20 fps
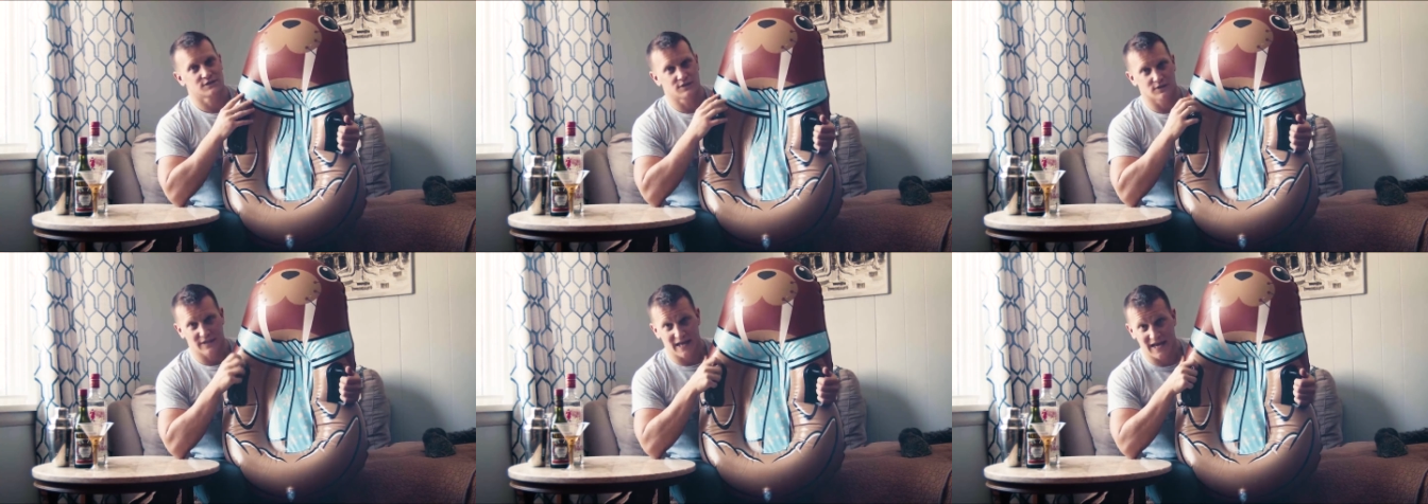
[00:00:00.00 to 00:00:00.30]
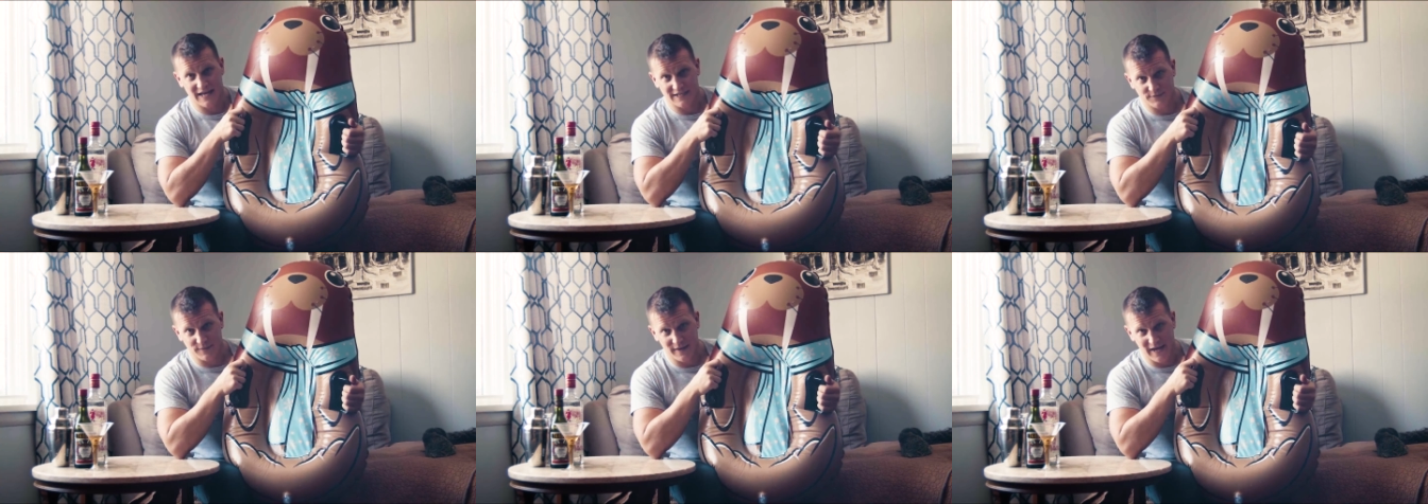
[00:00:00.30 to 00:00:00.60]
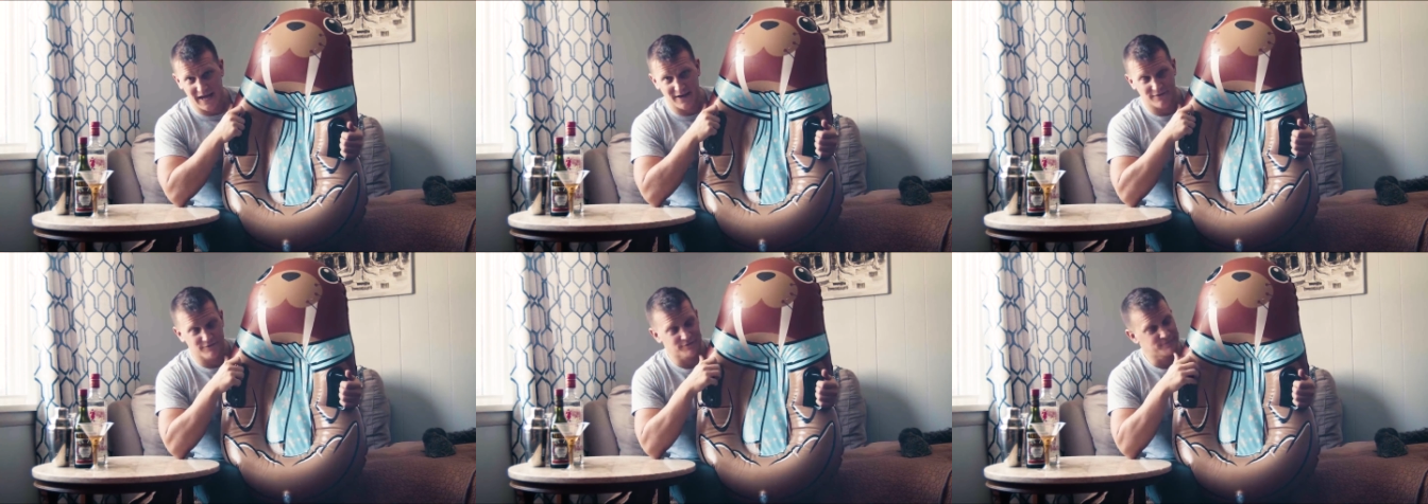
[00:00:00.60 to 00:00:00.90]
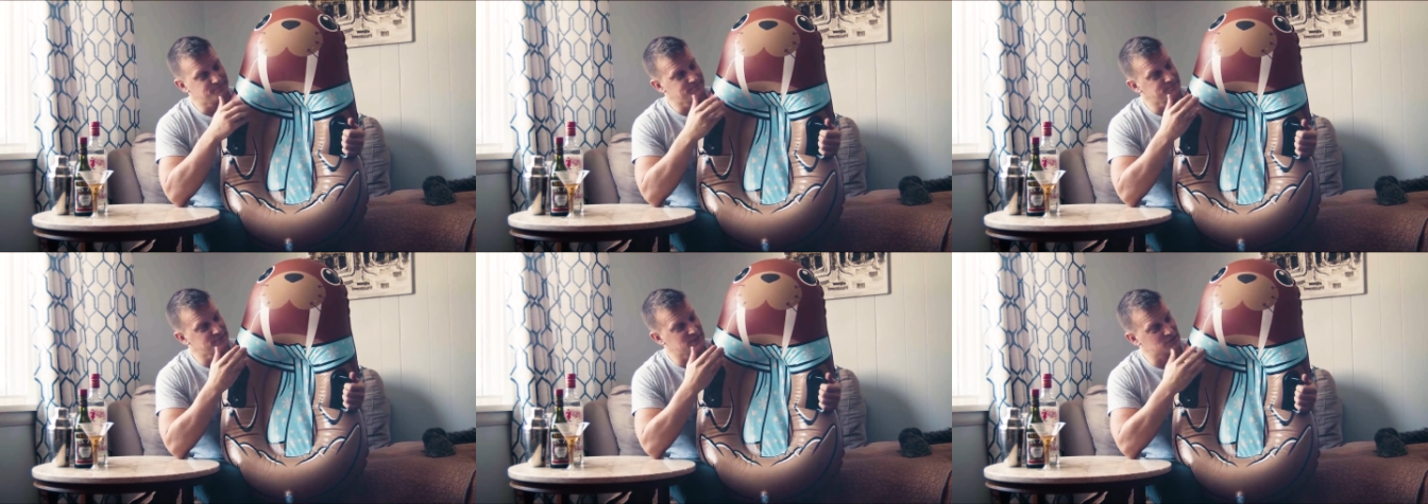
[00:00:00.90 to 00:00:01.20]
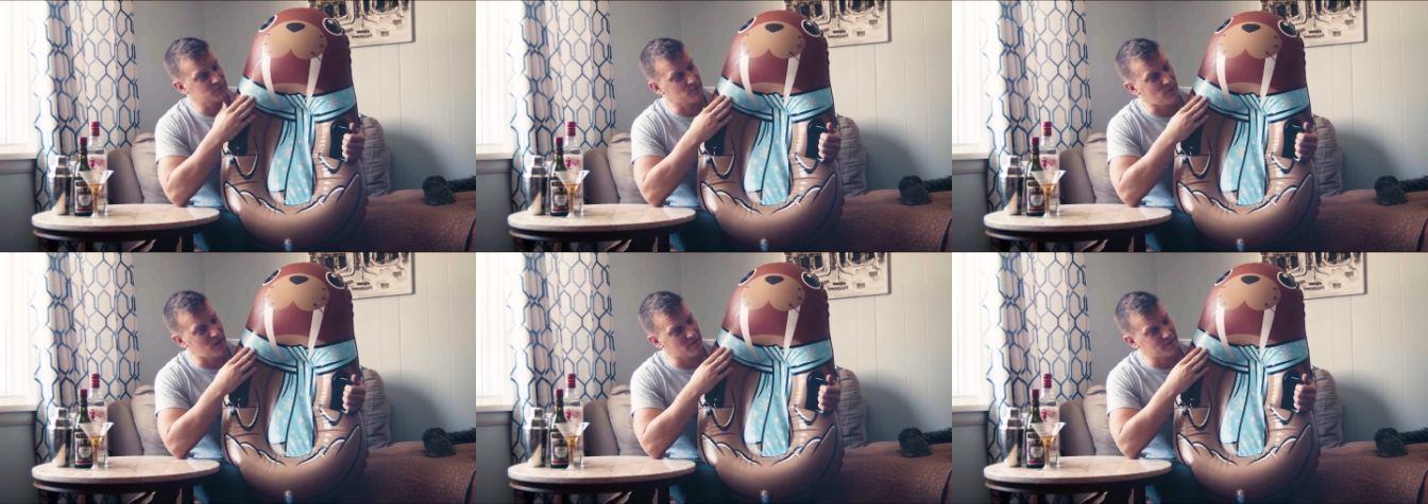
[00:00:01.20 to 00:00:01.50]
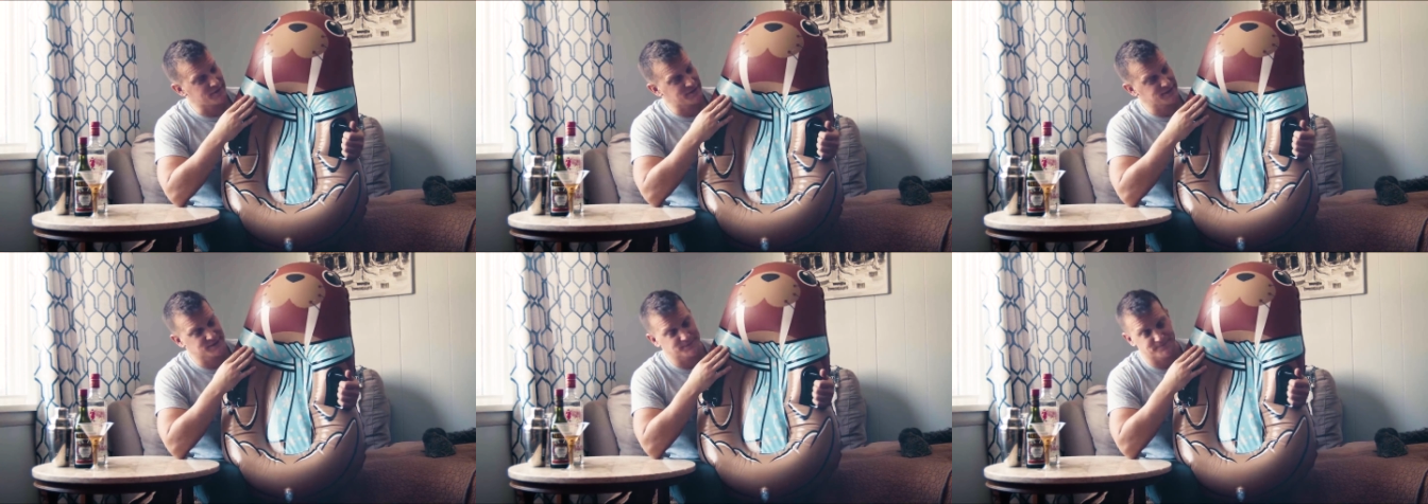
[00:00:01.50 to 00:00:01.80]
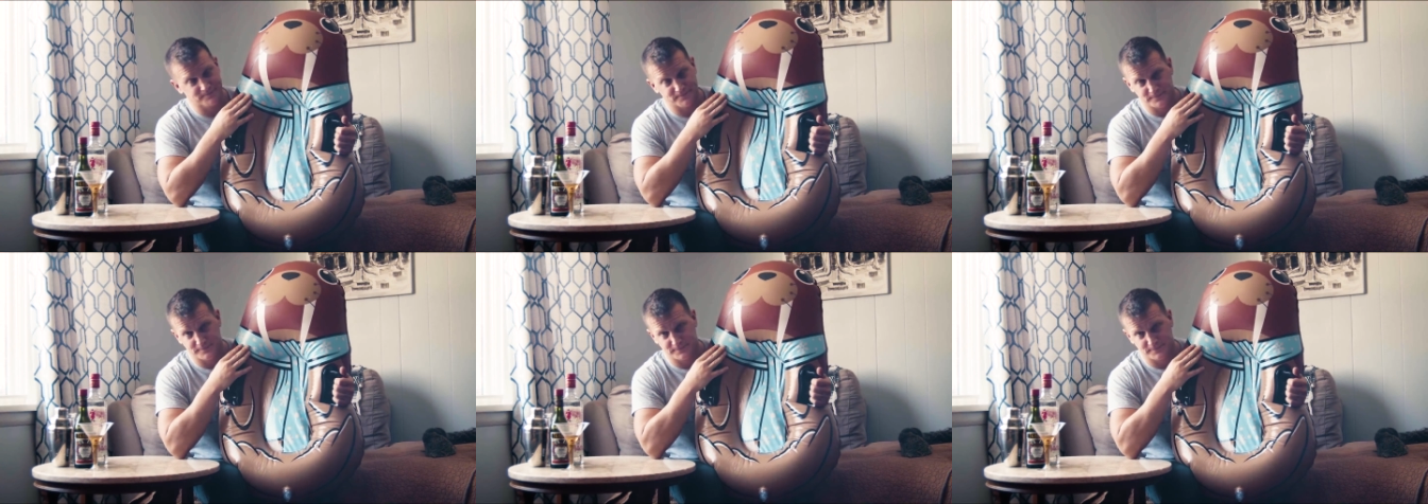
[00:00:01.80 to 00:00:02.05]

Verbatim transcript: So last we have Mr. Walrus.